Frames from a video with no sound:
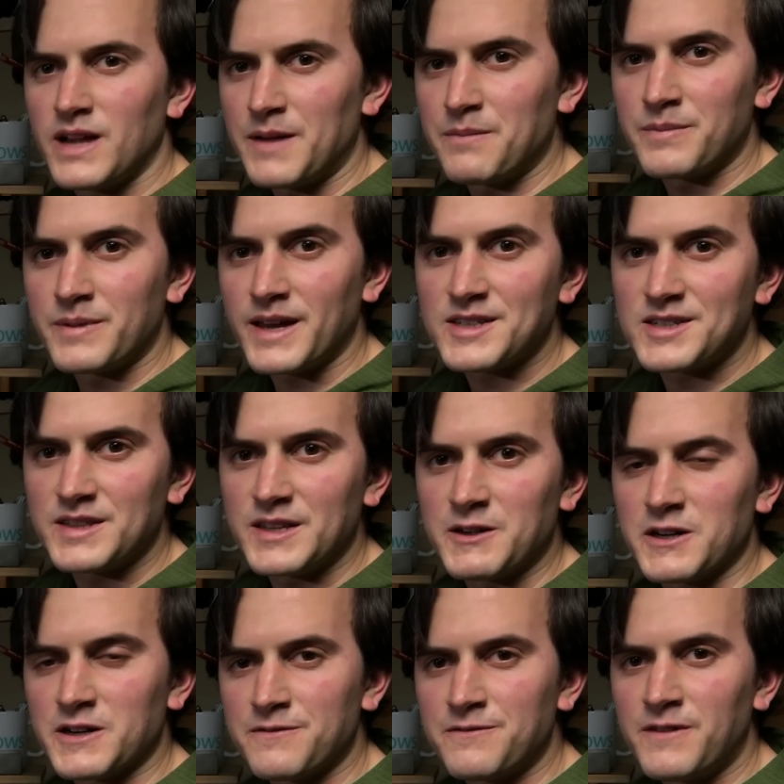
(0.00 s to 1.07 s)
I'm guessing
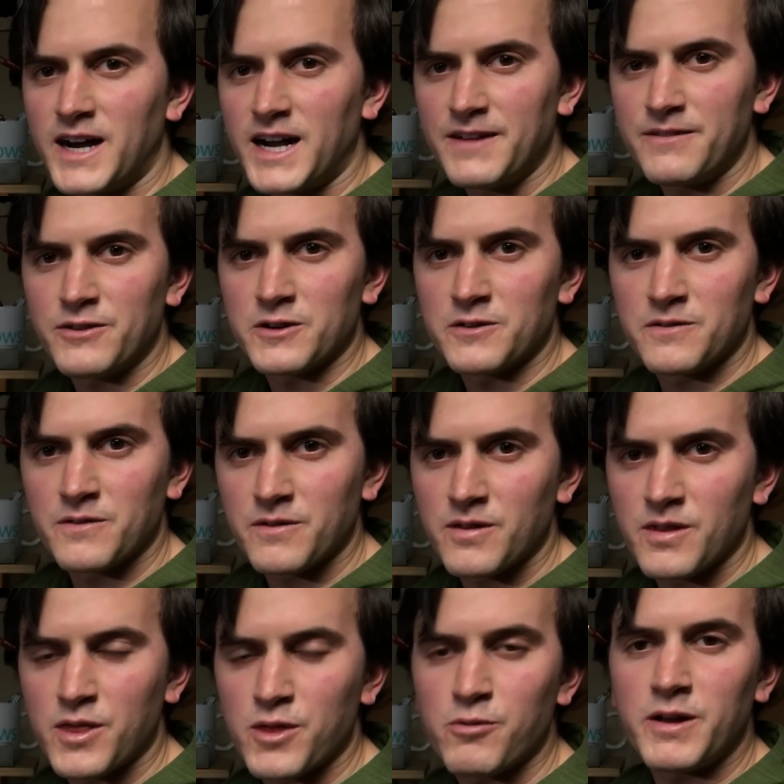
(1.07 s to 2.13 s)
there are 5 or
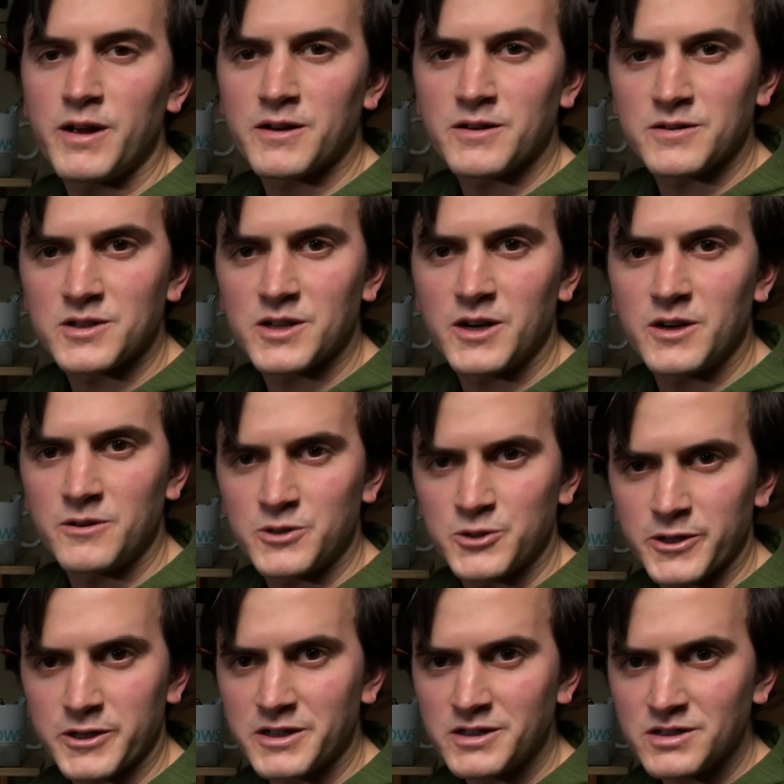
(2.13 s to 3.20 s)
3 or so
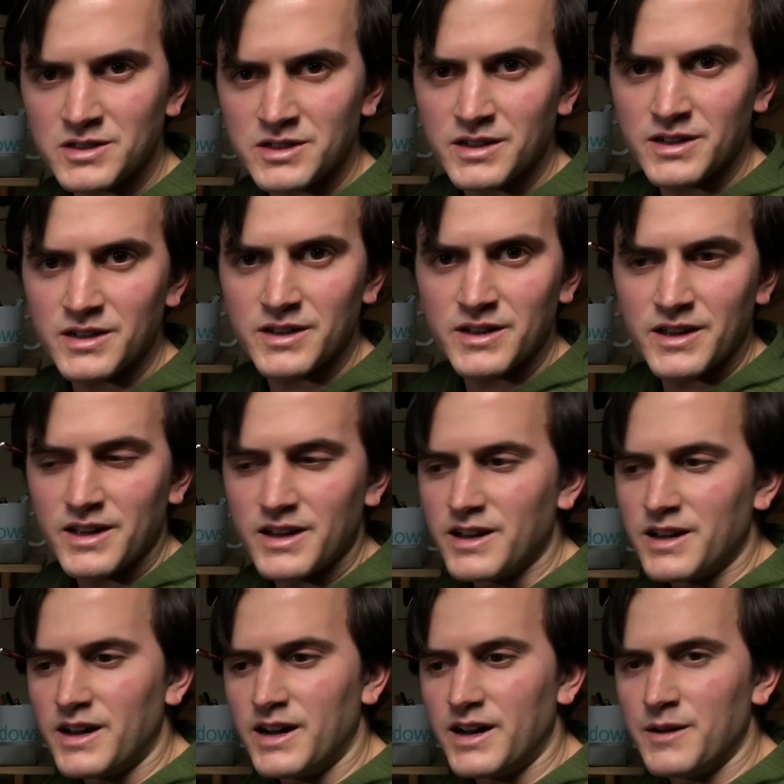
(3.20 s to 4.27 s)
triggers,
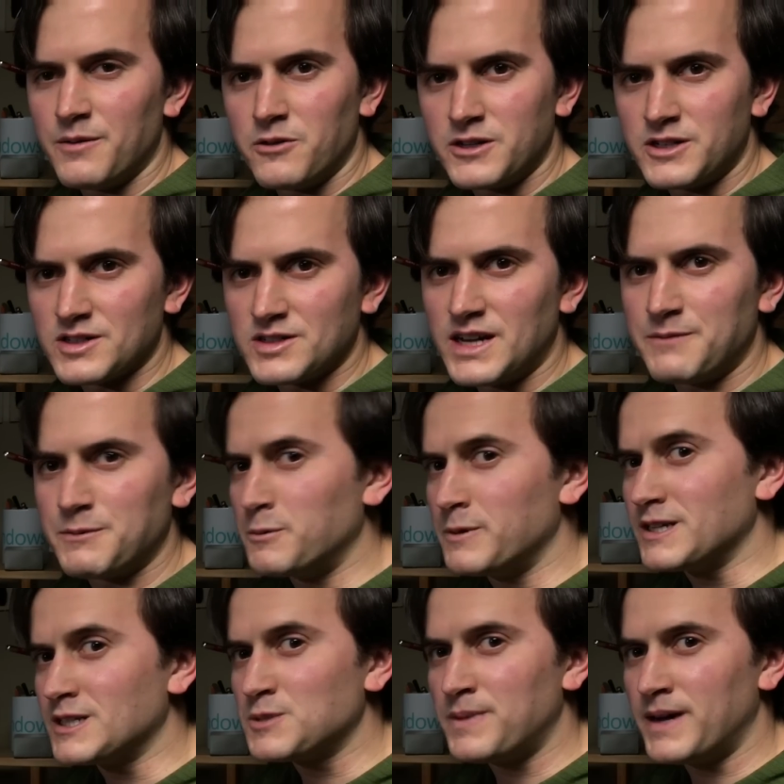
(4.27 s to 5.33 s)
which is not what we
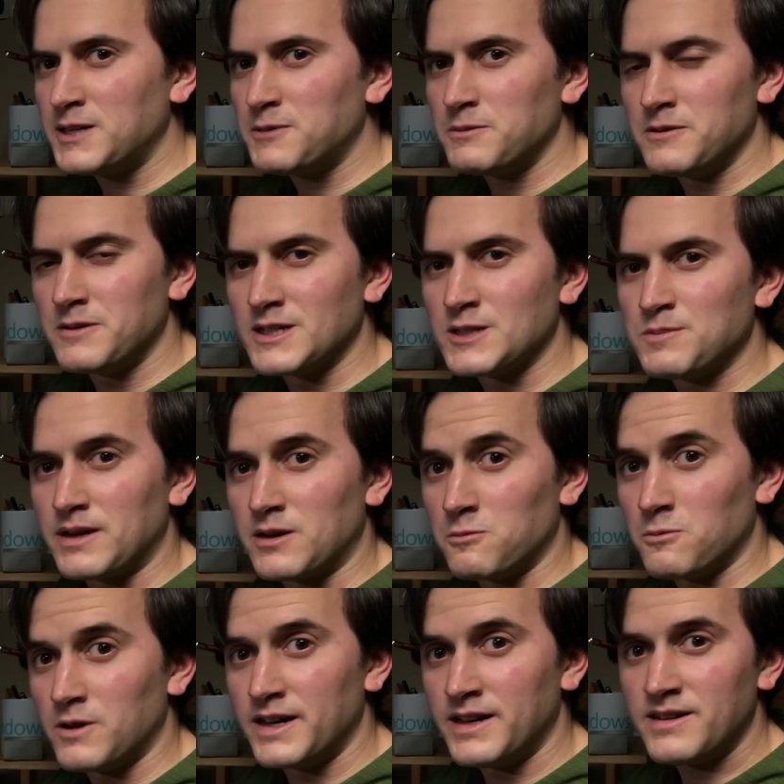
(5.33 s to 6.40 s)
expect. We would expect
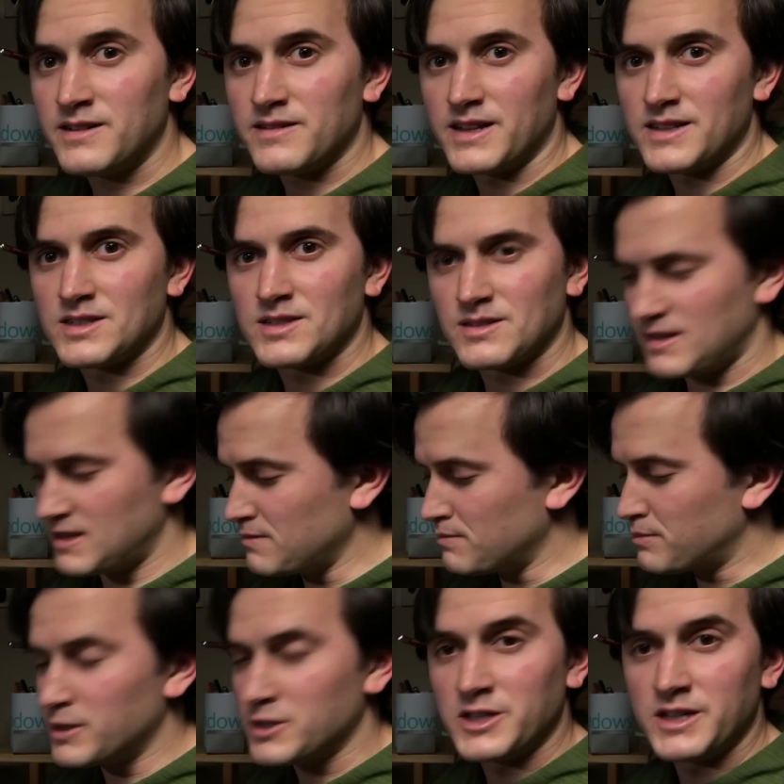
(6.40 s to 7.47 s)
1. Let's keep
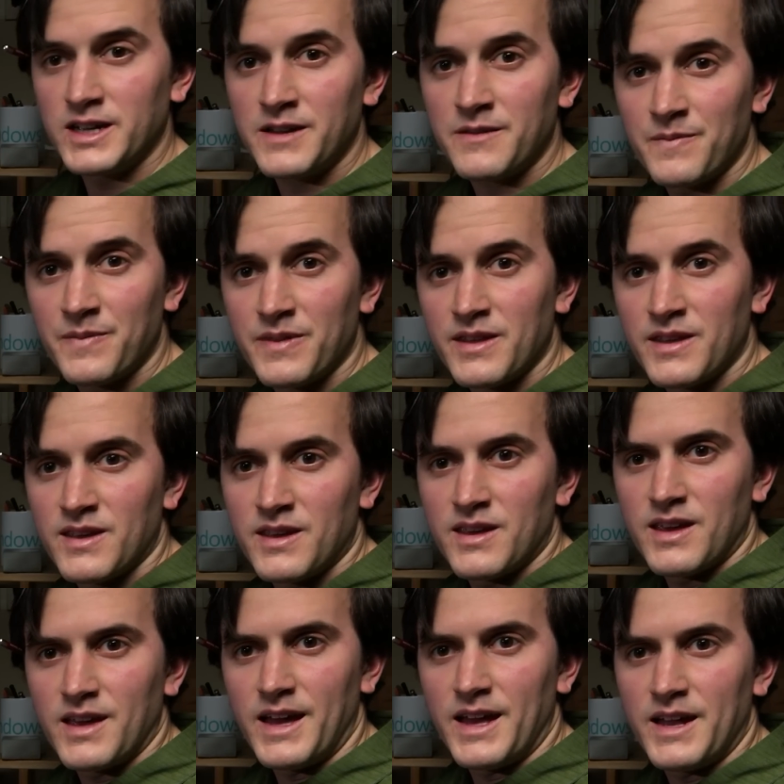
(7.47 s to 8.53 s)
pushing it.
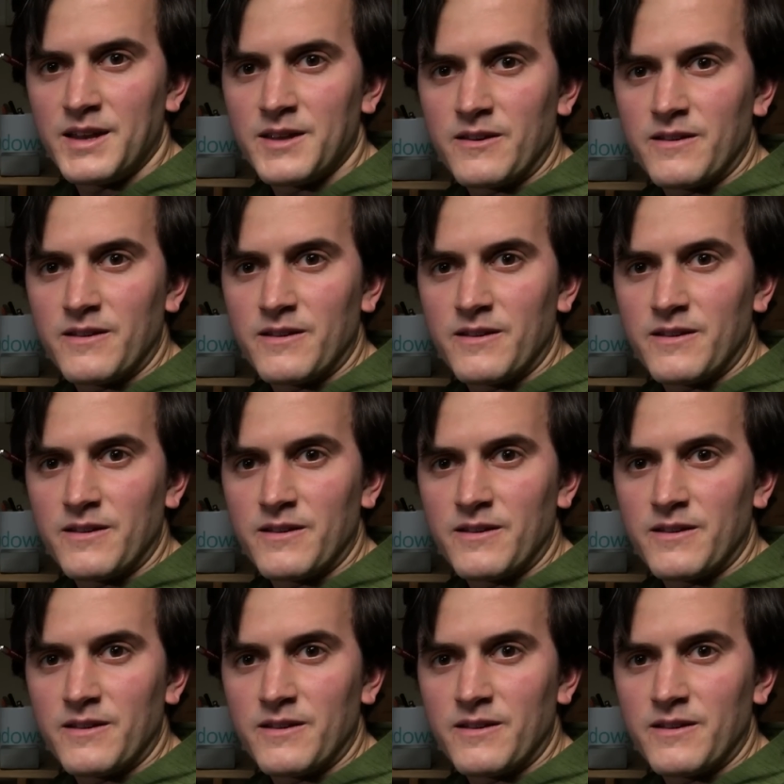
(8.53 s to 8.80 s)
And